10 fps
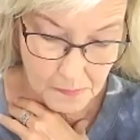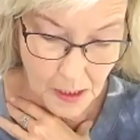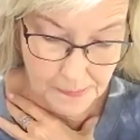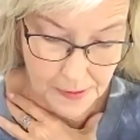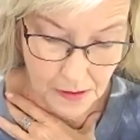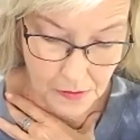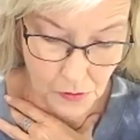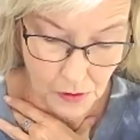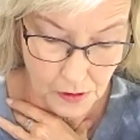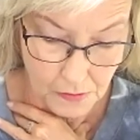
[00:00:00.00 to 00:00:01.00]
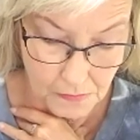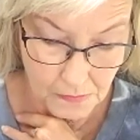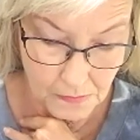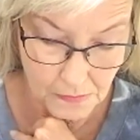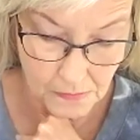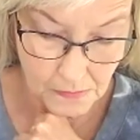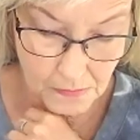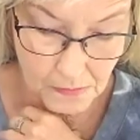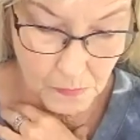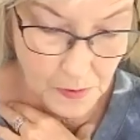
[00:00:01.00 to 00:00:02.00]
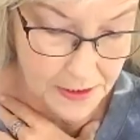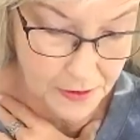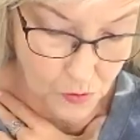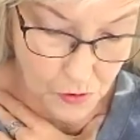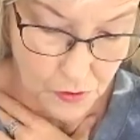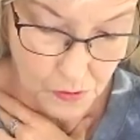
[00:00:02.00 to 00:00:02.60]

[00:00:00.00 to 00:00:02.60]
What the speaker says: might be a good resource or